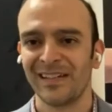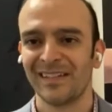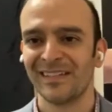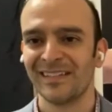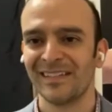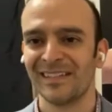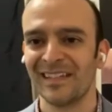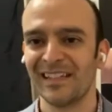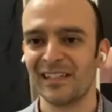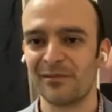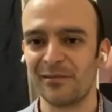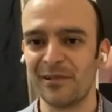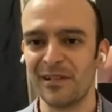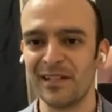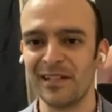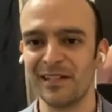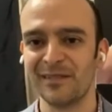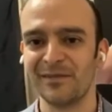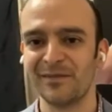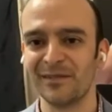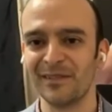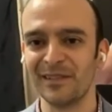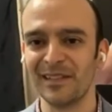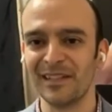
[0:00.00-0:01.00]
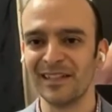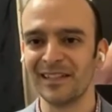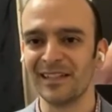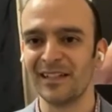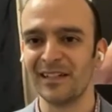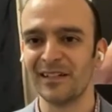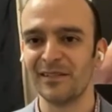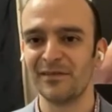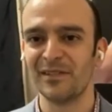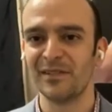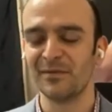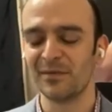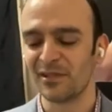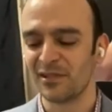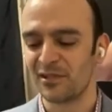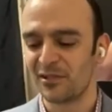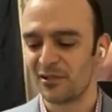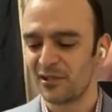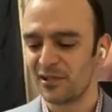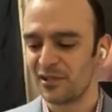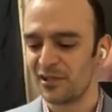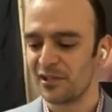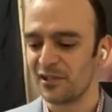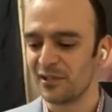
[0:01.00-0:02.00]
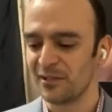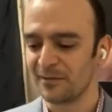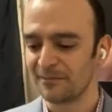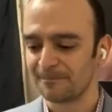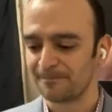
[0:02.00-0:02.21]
Thanks, Randy, for that live demonstration.